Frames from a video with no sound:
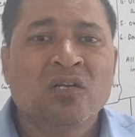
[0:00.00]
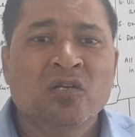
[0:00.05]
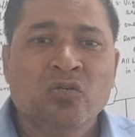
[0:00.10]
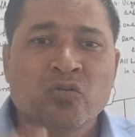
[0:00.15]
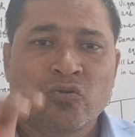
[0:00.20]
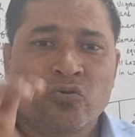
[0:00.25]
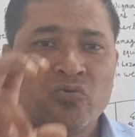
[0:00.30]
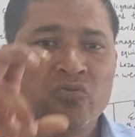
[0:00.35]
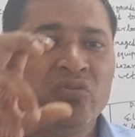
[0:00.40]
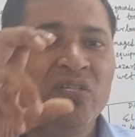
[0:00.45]

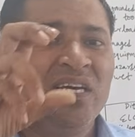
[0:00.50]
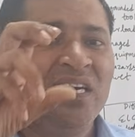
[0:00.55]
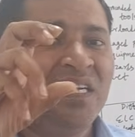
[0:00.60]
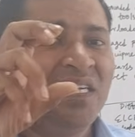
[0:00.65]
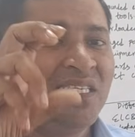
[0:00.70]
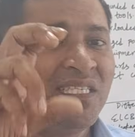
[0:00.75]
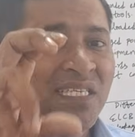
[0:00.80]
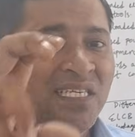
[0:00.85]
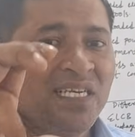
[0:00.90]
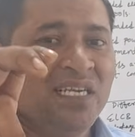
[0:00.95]
so there
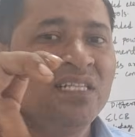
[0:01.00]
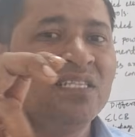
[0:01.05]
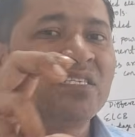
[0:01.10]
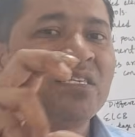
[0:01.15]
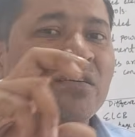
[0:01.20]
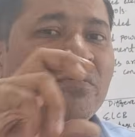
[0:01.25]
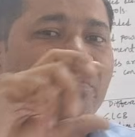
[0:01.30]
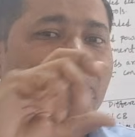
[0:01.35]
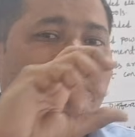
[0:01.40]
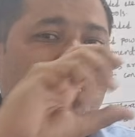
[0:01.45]
is
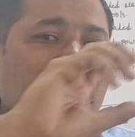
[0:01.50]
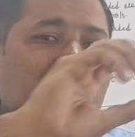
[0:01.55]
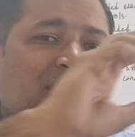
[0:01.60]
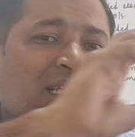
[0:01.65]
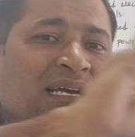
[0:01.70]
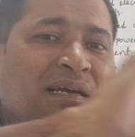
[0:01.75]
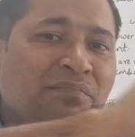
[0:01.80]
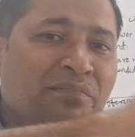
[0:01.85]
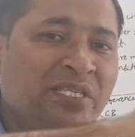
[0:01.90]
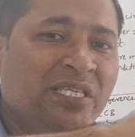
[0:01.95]
ELCBs,
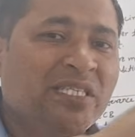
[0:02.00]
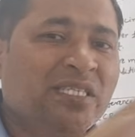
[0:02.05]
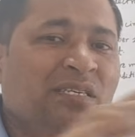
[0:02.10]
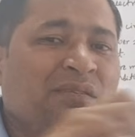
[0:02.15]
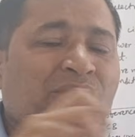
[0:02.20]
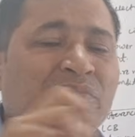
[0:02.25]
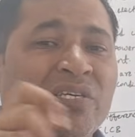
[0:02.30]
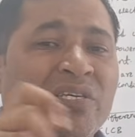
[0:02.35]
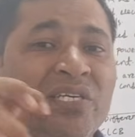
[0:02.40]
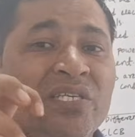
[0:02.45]

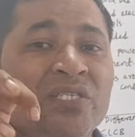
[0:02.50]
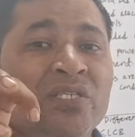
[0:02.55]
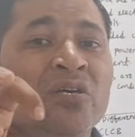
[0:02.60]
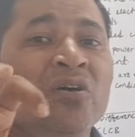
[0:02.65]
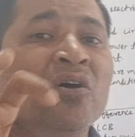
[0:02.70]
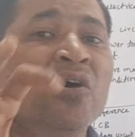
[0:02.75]
MCCBs